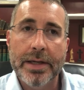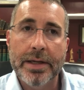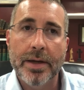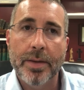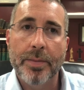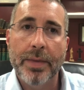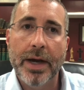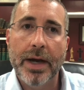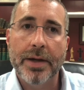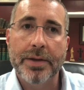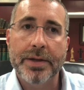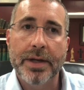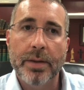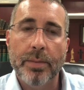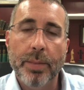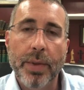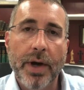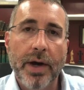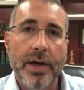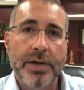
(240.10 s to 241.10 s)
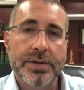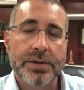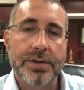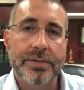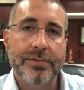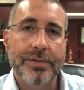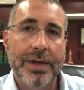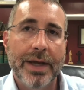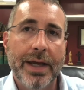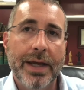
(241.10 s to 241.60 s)
about that
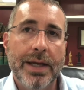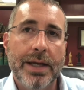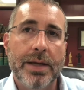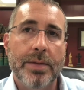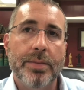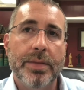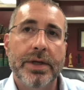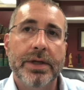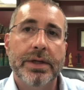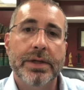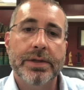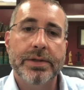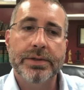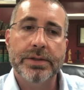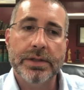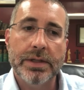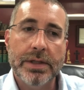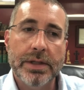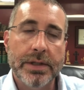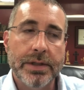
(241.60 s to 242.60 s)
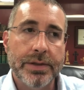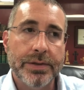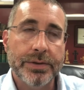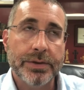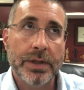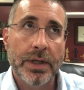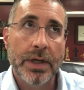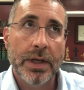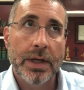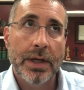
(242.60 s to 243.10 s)
positive gain, because it
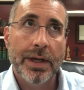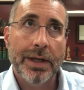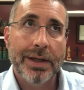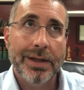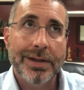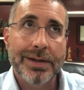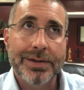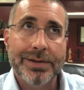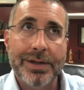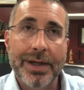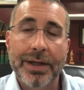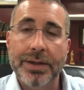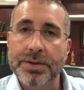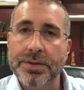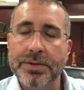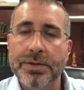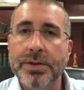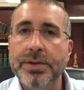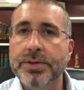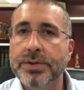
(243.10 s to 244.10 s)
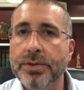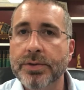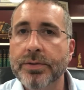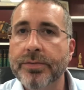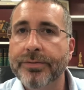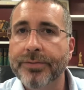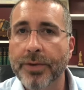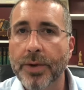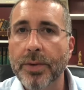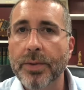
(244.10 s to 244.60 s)
is actually
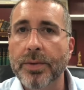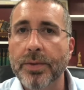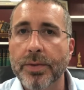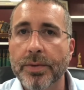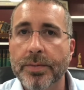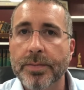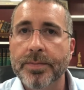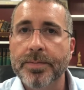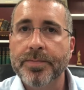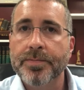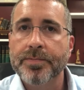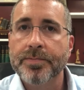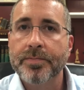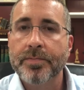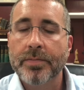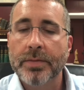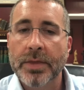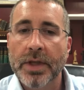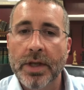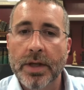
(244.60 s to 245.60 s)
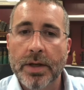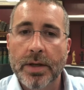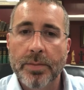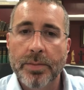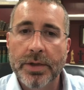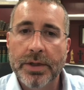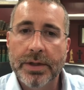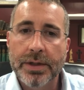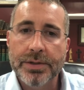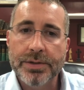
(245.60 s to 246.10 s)
twofold.
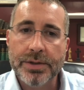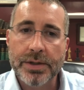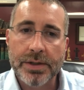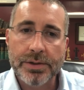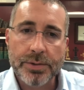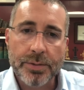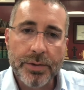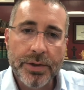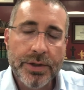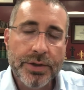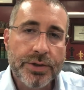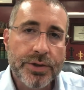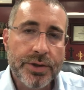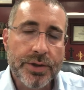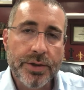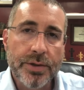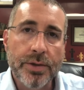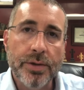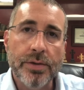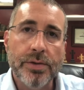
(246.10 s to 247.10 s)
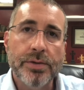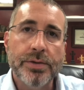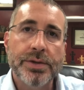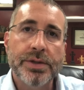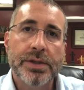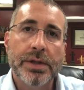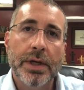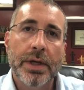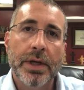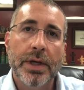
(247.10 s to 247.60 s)
Because as we
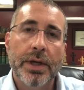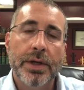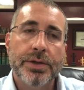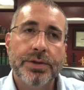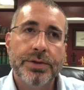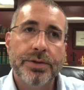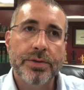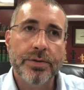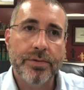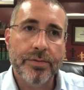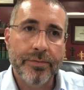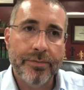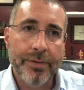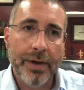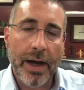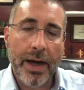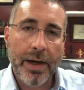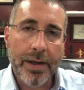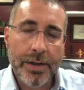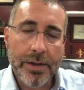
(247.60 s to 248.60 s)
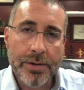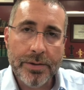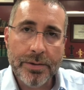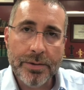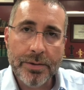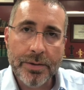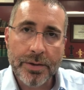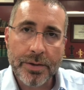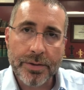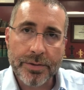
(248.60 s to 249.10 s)
choose to
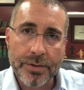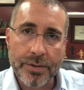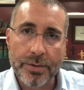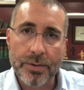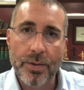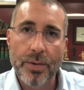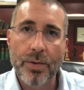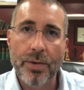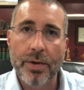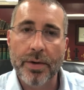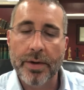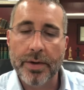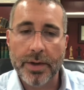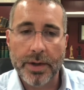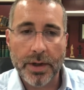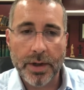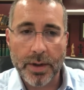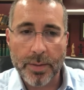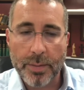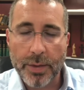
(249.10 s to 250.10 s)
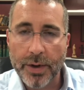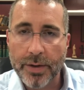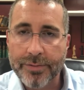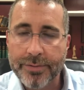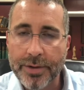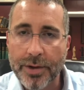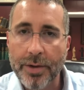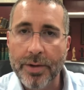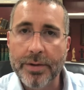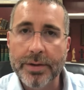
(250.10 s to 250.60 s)
value the Lord above
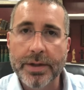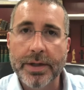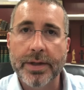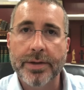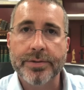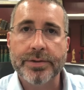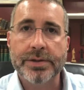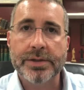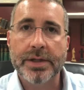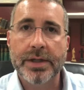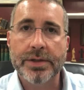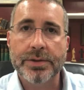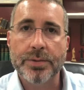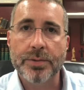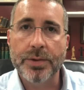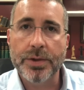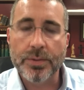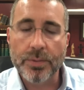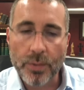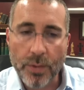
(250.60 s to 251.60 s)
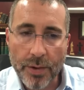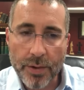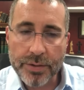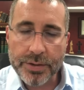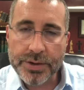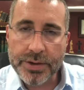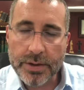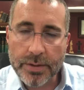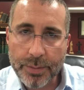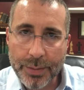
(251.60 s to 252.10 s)
all else, as we
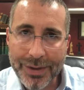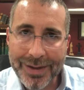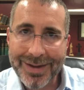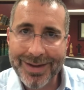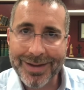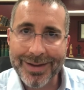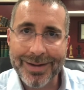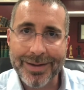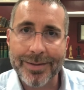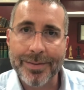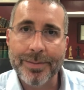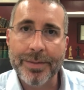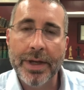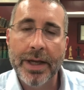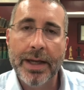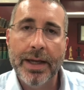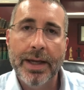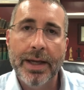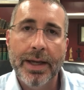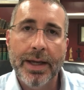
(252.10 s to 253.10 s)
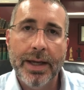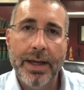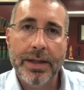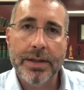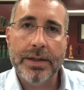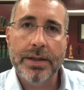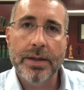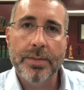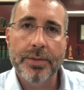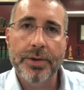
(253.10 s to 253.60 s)
worship Him
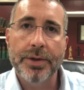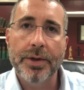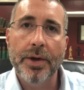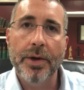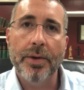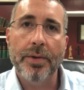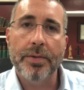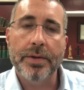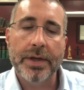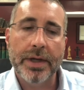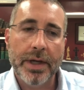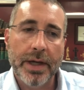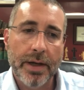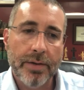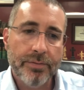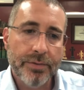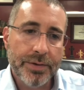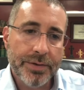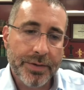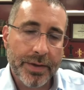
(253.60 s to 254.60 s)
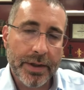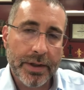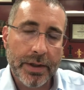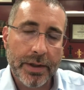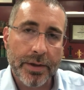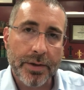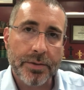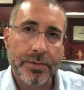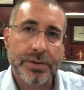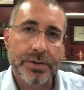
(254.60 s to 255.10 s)
and Him alone, everything
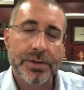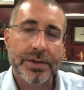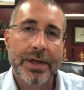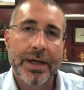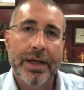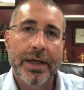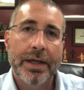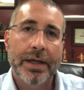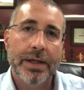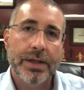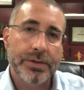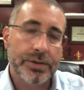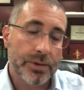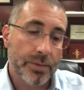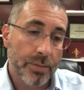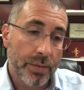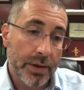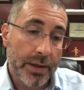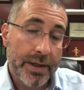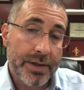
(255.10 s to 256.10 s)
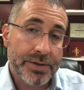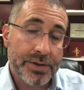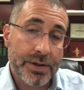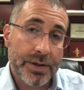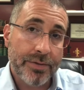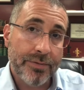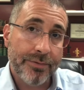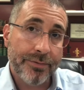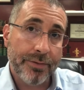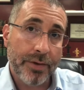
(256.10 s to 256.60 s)
else is a
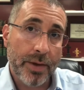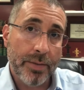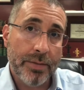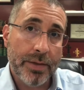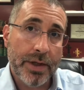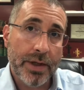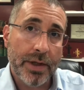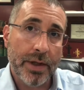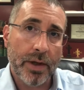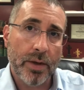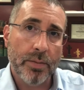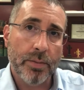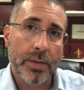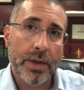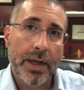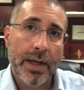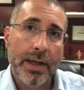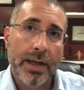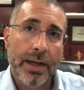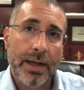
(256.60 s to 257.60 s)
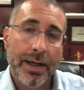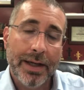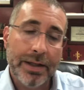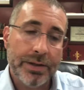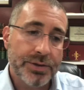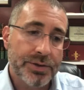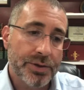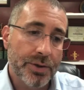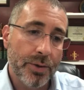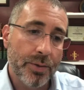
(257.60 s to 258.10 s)
blessing from Him, and
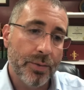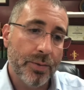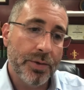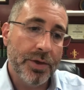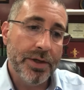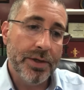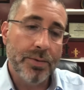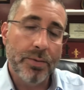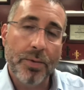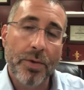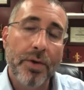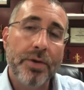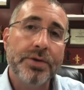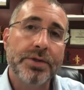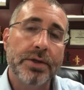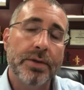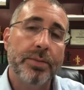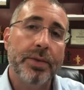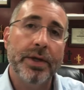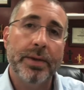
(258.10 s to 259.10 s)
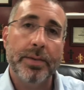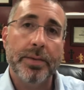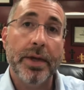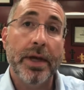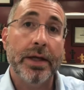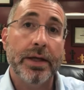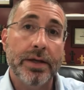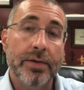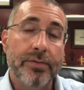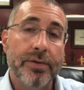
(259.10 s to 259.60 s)
so we worship Him
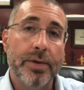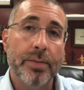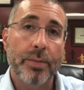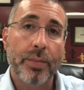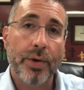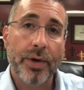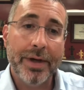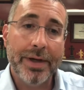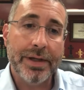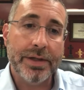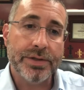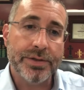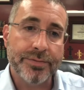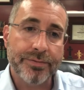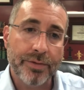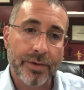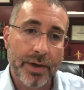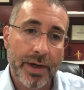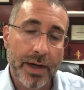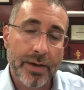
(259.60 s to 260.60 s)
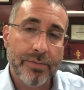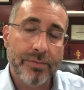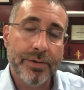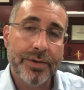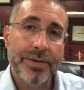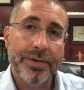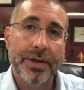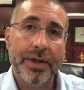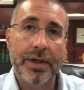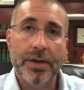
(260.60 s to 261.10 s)
and give Him praise for
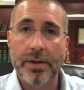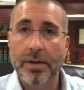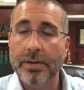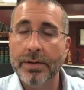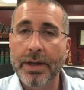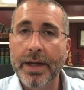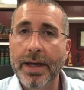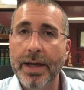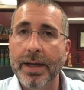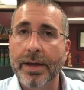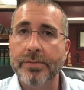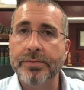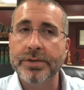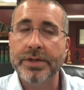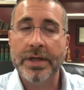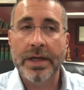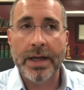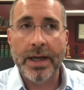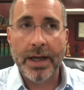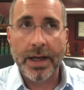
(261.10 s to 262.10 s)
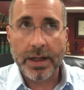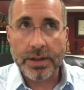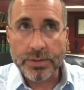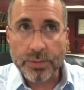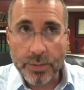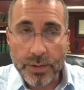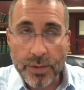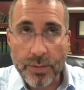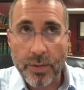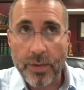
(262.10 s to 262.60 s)
everything in our lives as
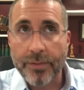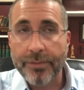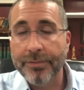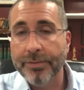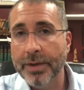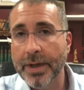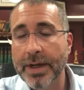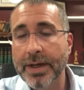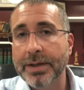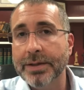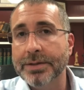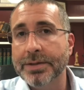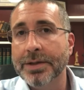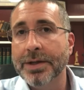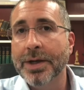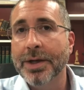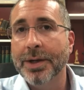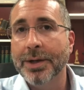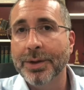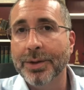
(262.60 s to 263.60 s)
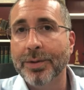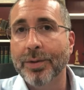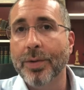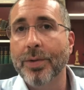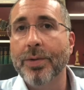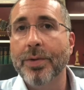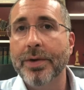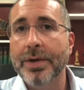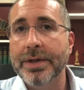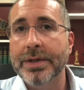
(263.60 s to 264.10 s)
we reflect
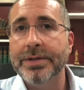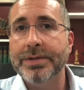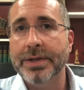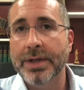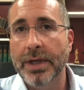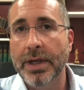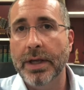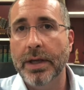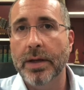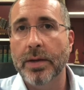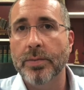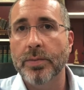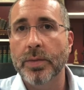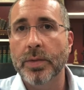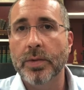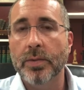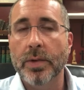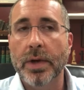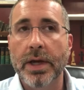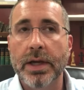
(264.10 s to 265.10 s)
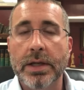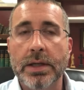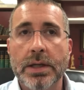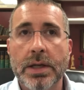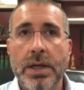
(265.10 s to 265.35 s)
glory to Him, right?